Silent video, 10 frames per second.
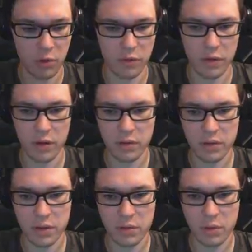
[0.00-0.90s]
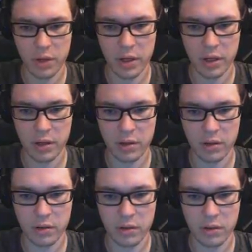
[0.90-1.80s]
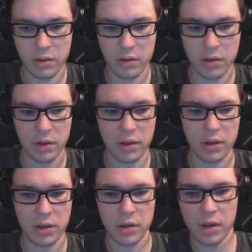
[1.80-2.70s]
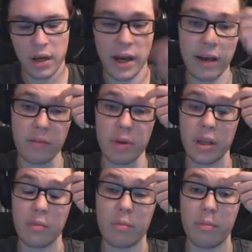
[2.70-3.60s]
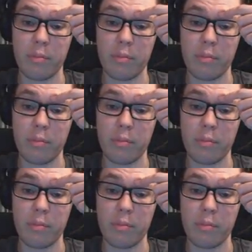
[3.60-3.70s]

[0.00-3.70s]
mod video, so that's why I kind of have been